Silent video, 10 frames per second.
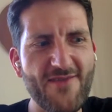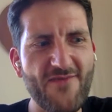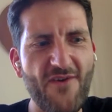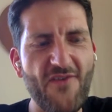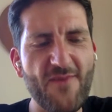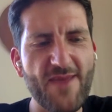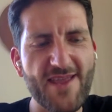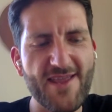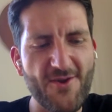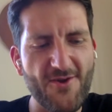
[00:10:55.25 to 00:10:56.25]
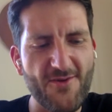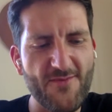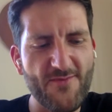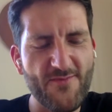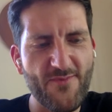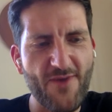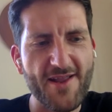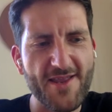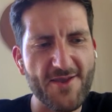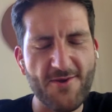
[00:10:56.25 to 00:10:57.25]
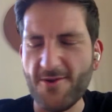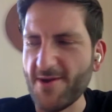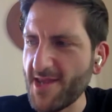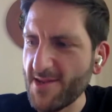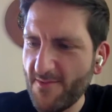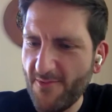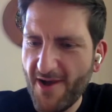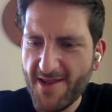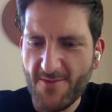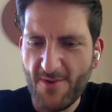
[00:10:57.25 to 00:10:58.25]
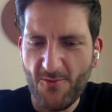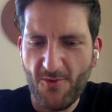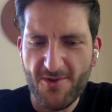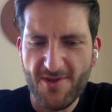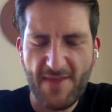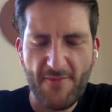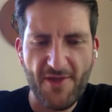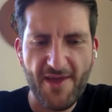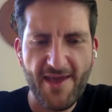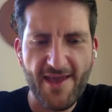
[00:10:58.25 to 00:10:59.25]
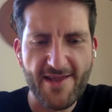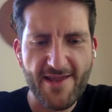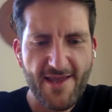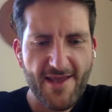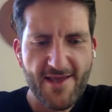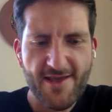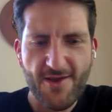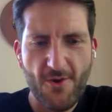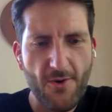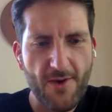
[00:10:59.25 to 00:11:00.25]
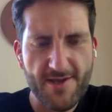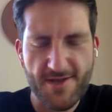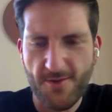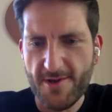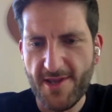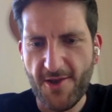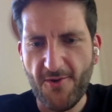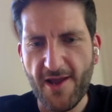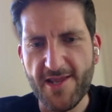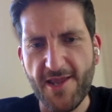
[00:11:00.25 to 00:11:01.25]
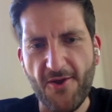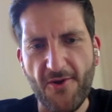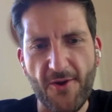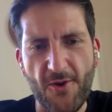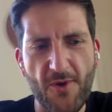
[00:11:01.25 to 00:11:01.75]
involvement in your practice or in your assessment practice, what role do they play in co-constructing criteria,